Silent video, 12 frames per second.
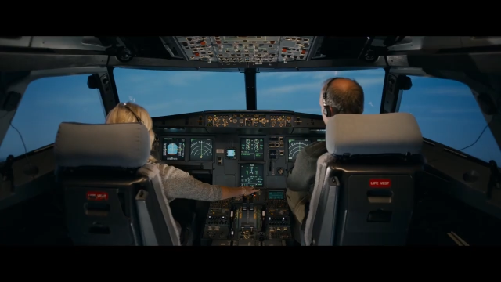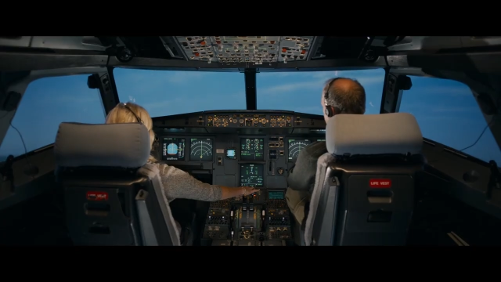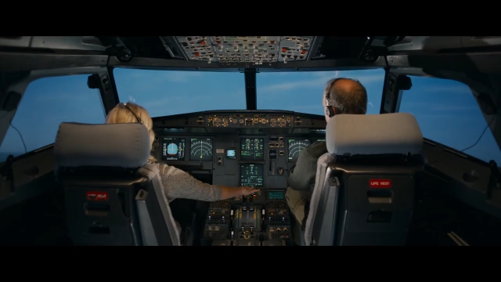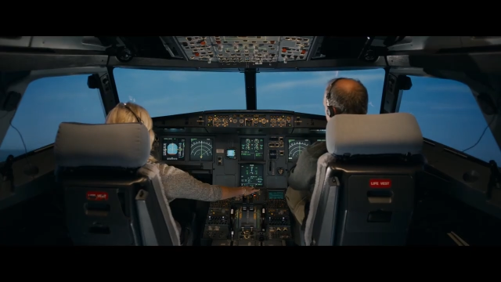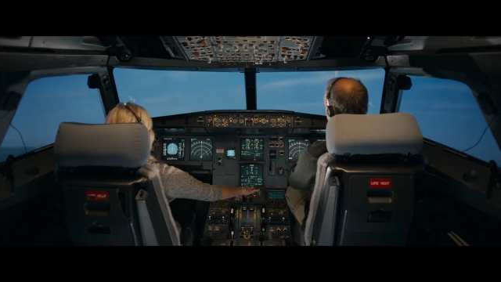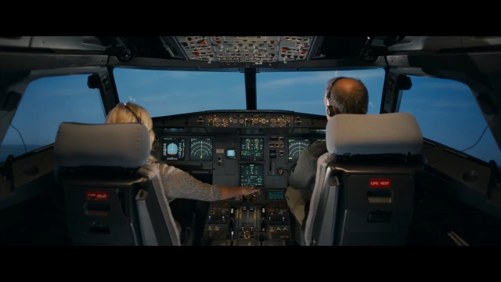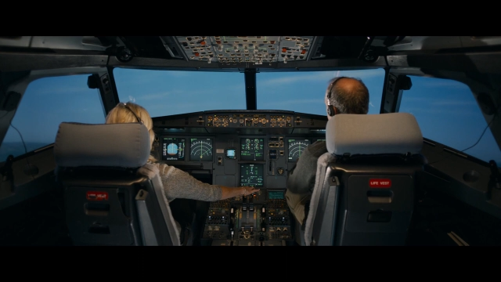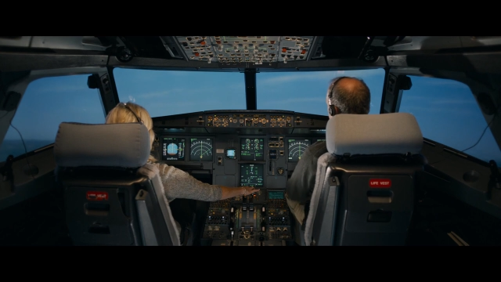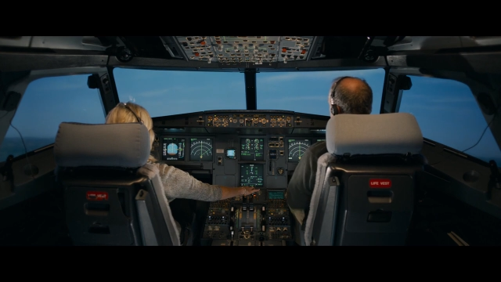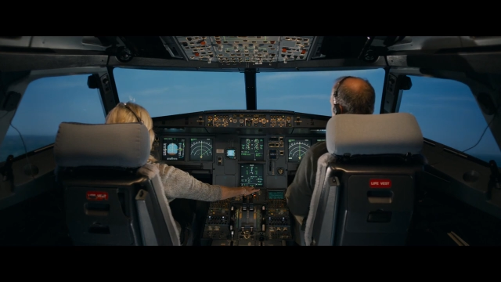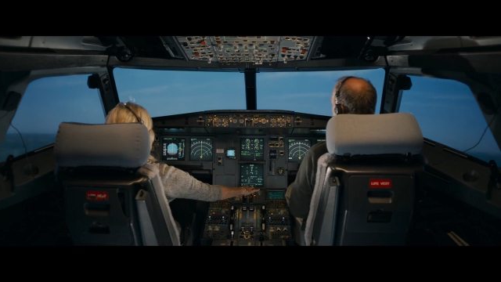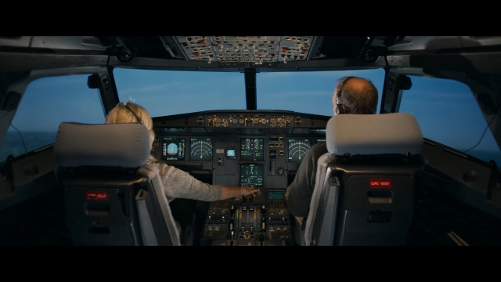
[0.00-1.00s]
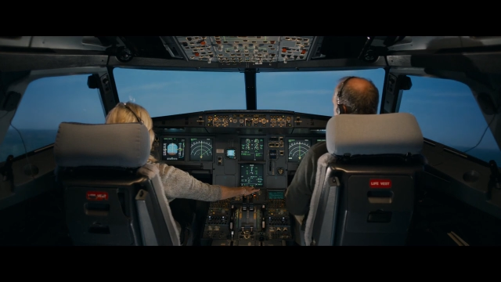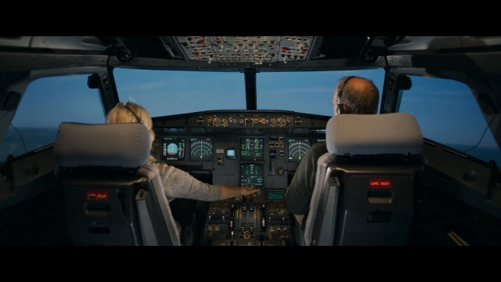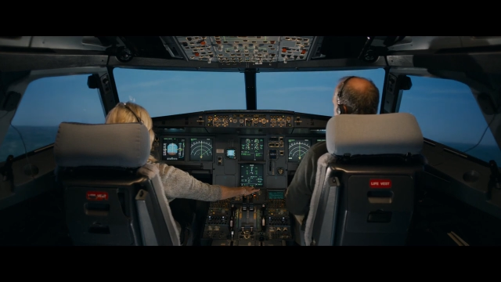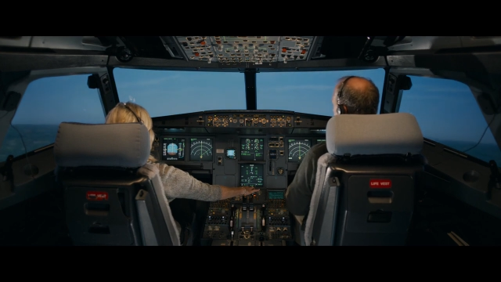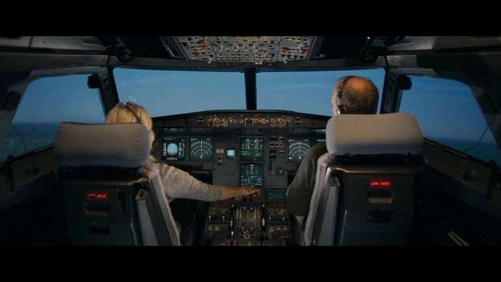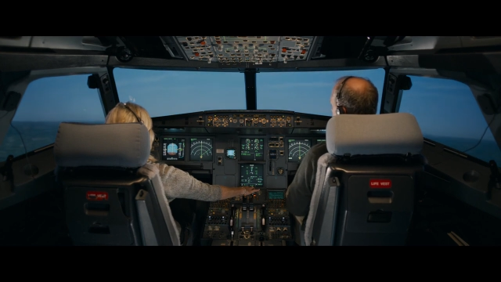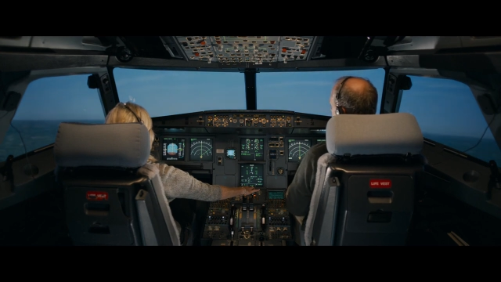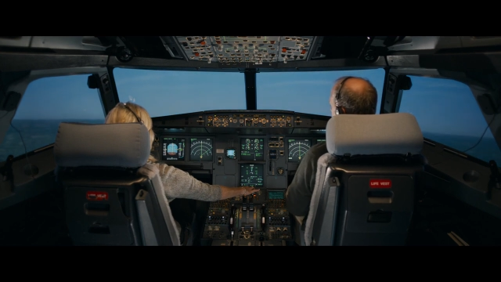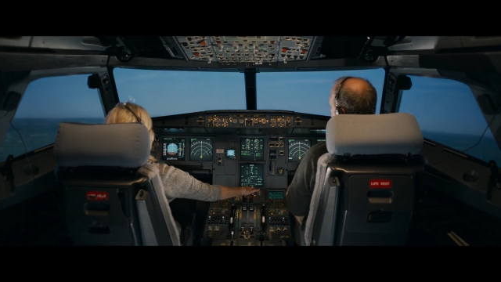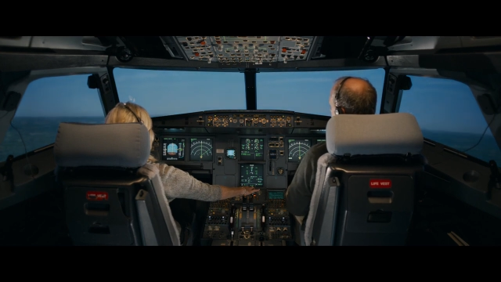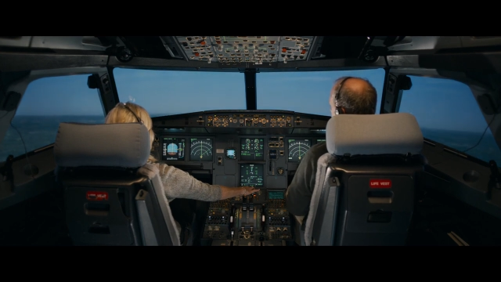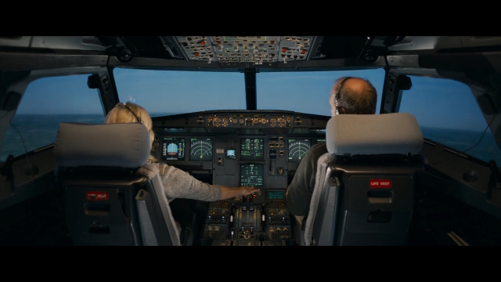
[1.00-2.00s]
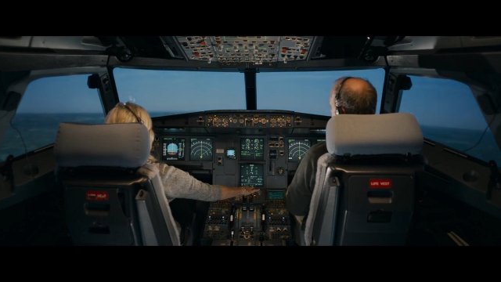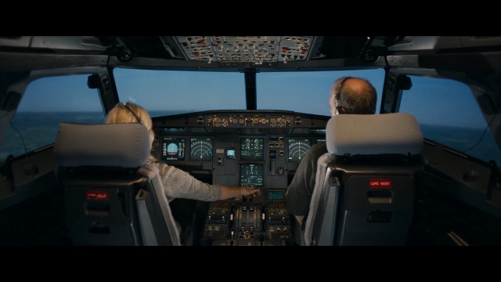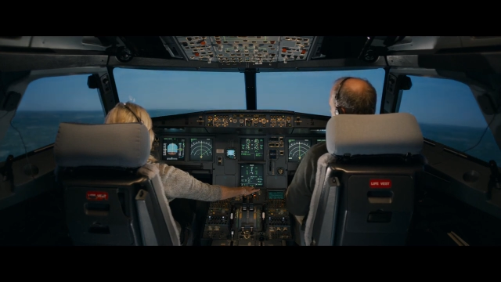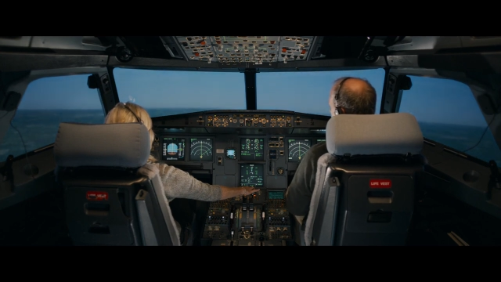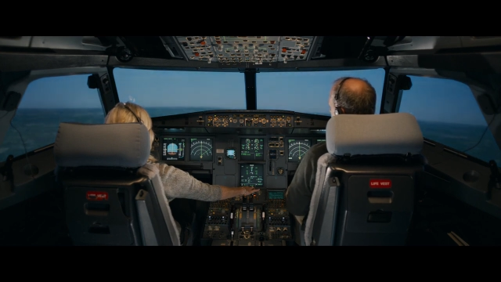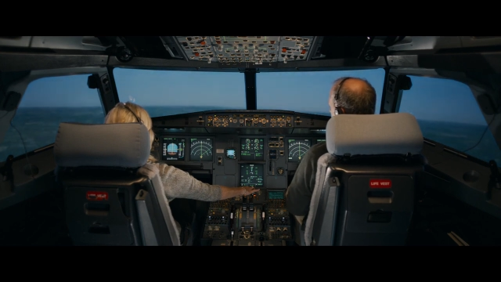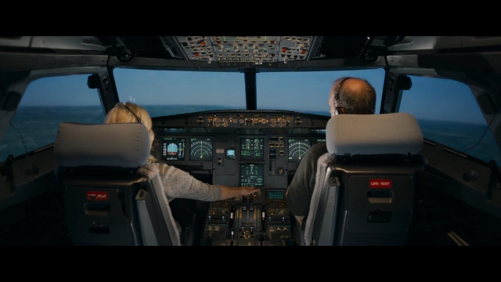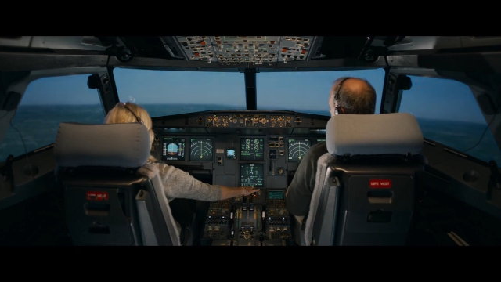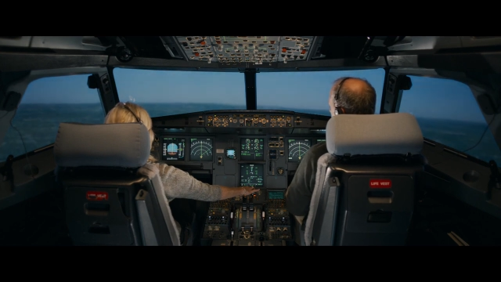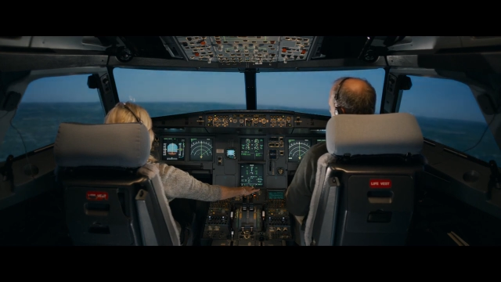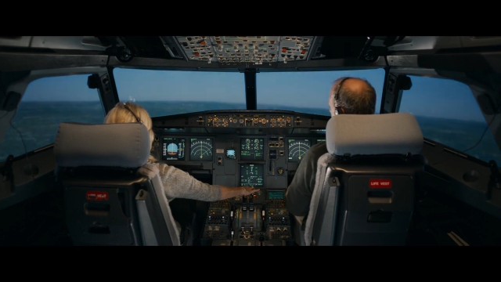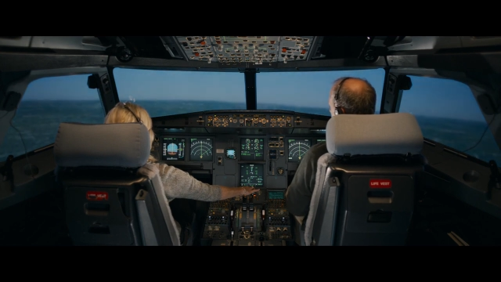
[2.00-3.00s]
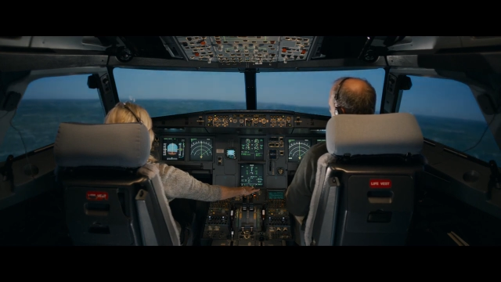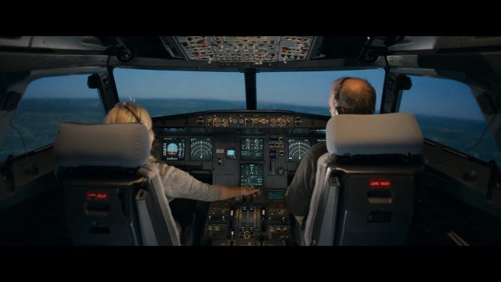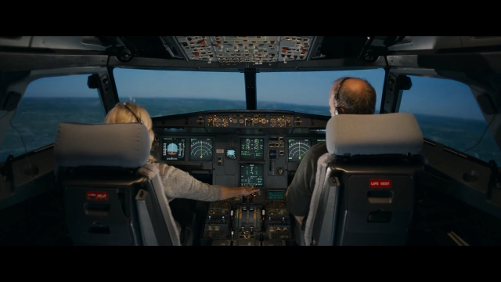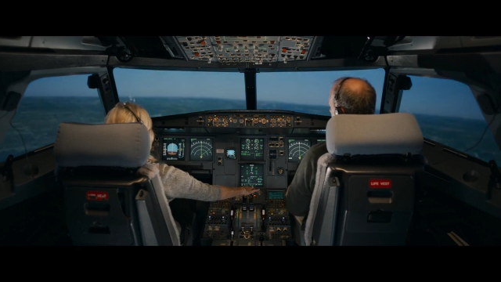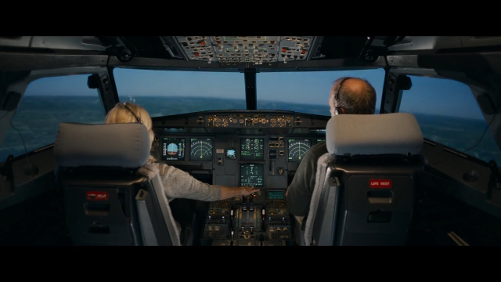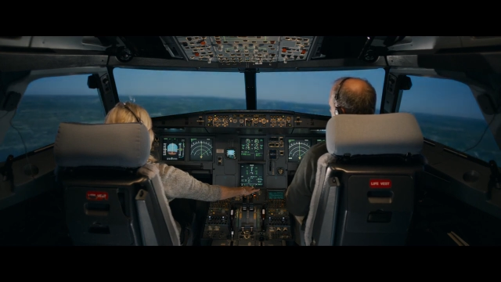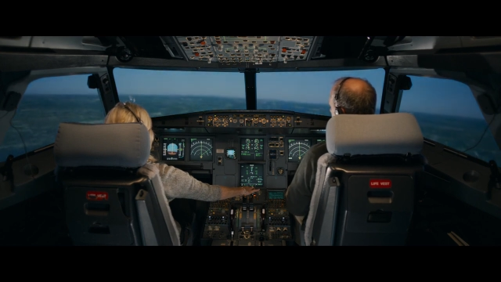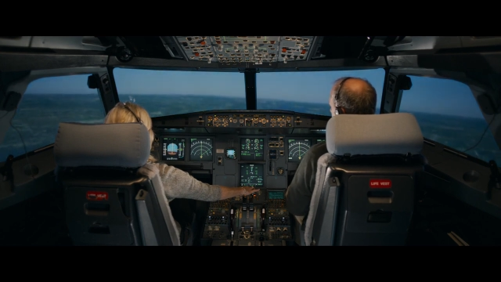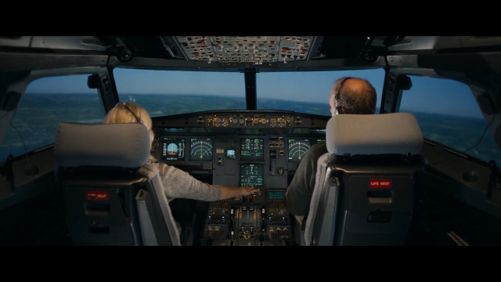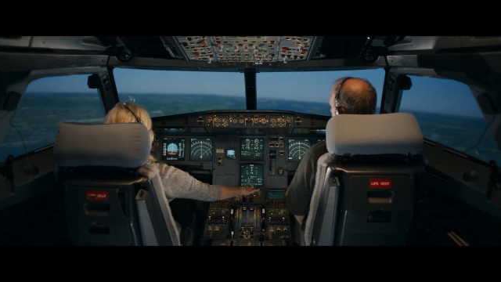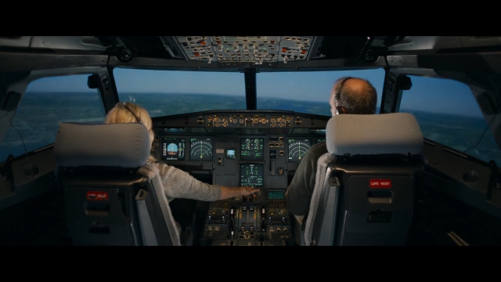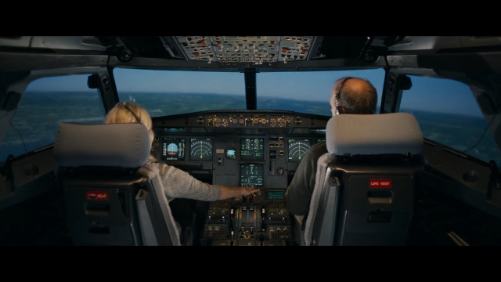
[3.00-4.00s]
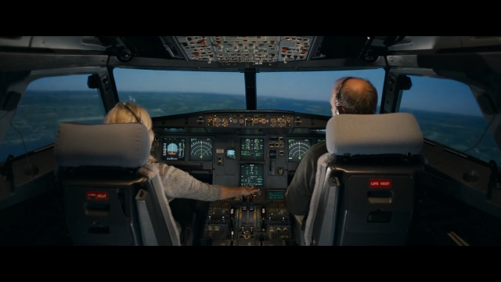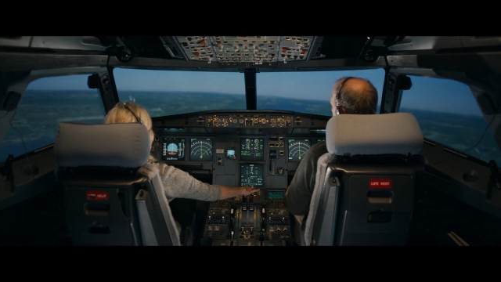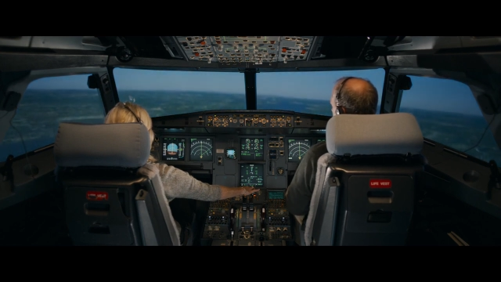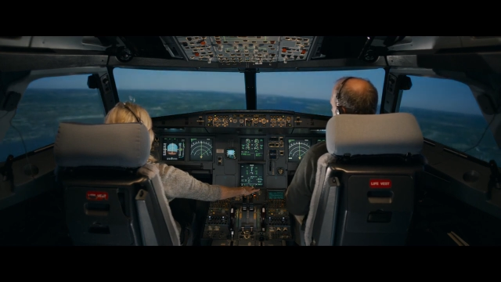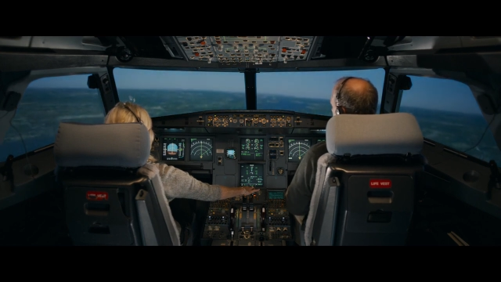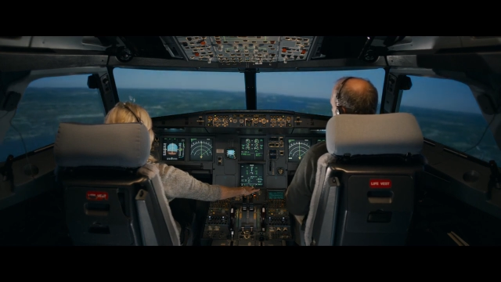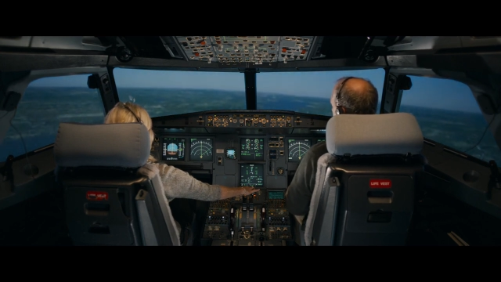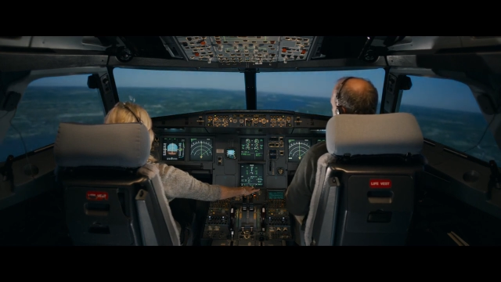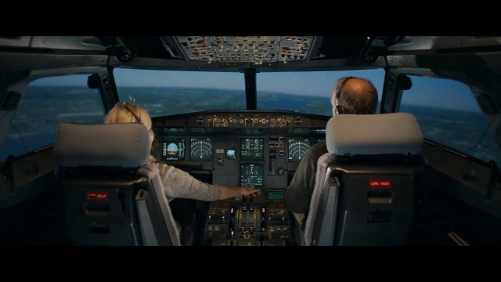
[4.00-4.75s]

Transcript: No face is visible, so there are no lips to read.